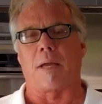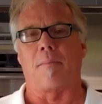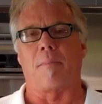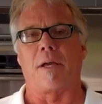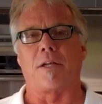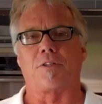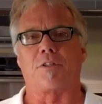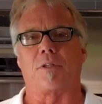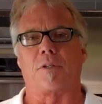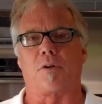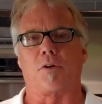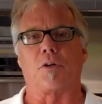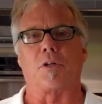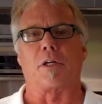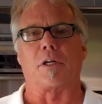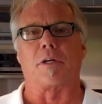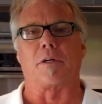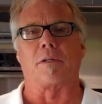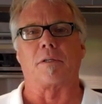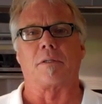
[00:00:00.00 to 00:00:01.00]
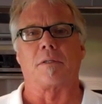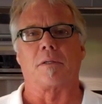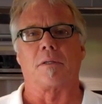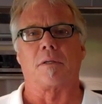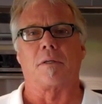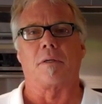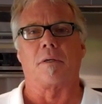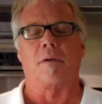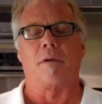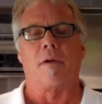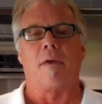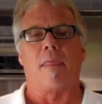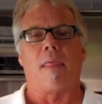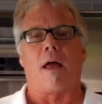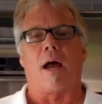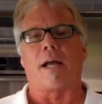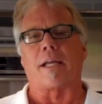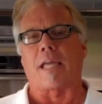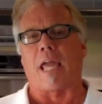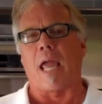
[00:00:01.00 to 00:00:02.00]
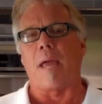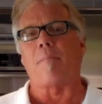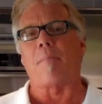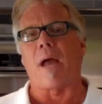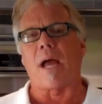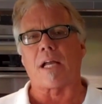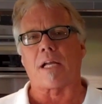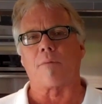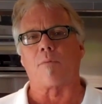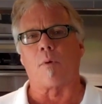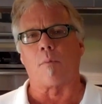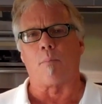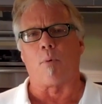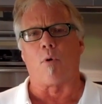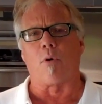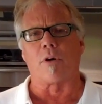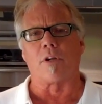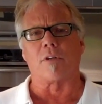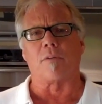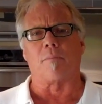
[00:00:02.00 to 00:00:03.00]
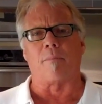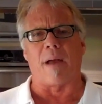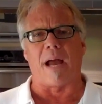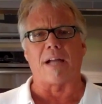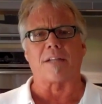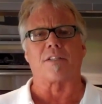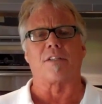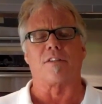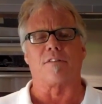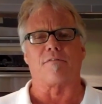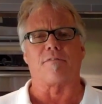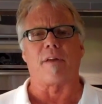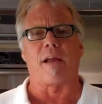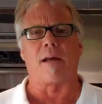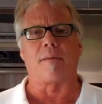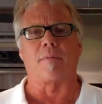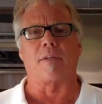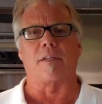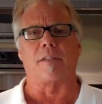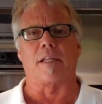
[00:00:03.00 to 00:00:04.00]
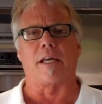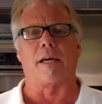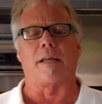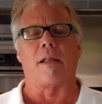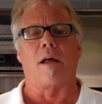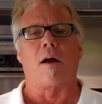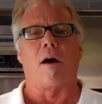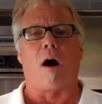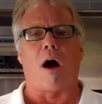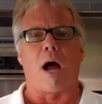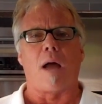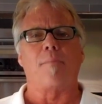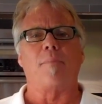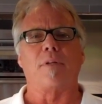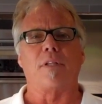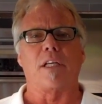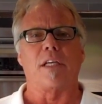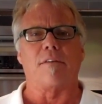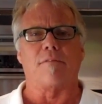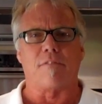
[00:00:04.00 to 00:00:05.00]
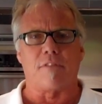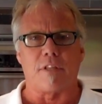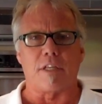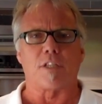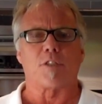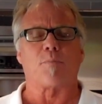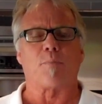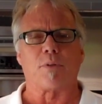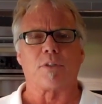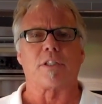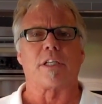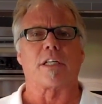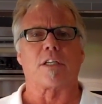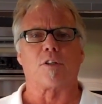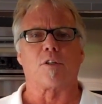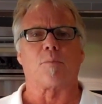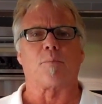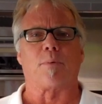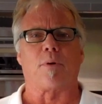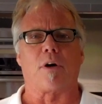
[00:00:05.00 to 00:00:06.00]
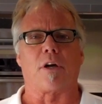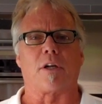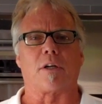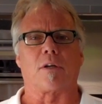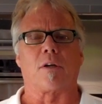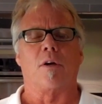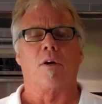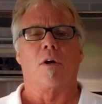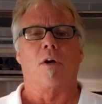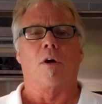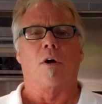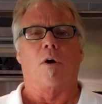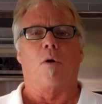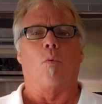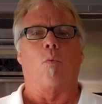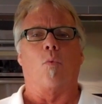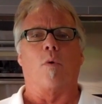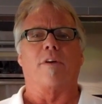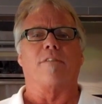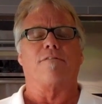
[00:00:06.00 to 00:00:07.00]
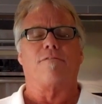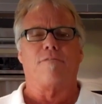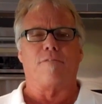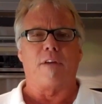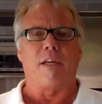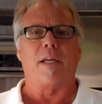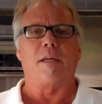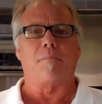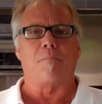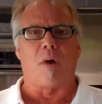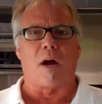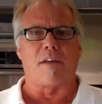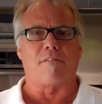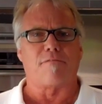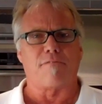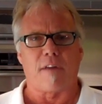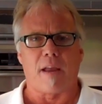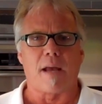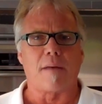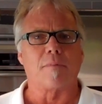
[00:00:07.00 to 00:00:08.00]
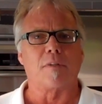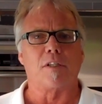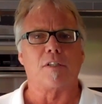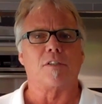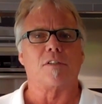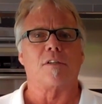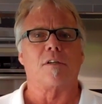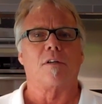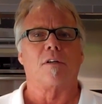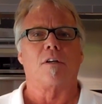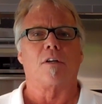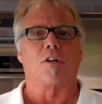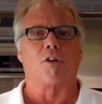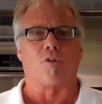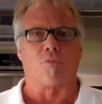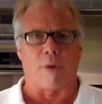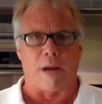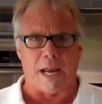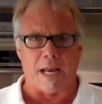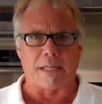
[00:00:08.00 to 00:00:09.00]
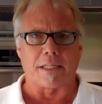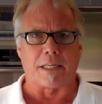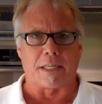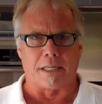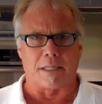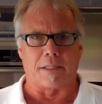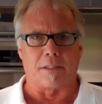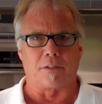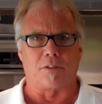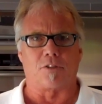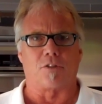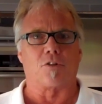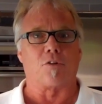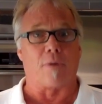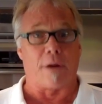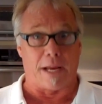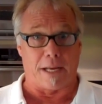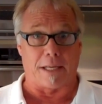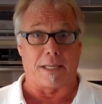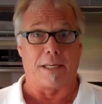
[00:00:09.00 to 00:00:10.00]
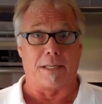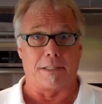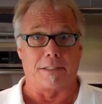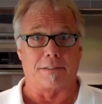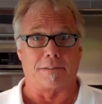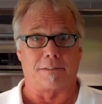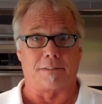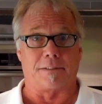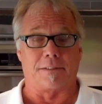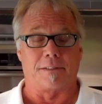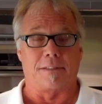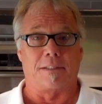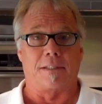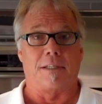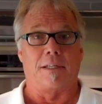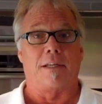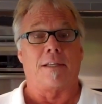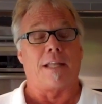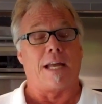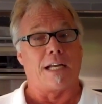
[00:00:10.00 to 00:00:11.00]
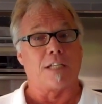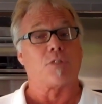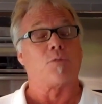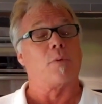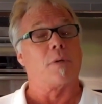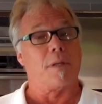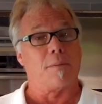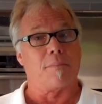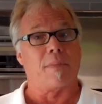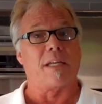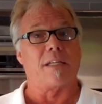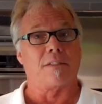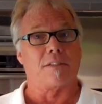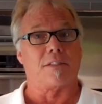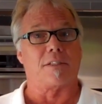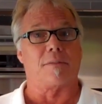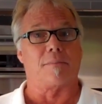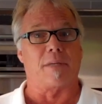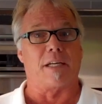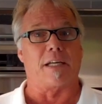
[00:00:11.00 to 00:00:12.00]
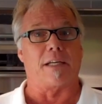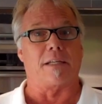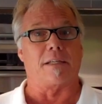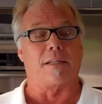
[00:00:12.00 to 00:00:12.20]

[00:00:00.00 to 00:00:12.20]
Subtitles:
I mentioned earlier. I came back and reported back to the family that I believe this particular product would feed my family's grandkids. That's what it means to me.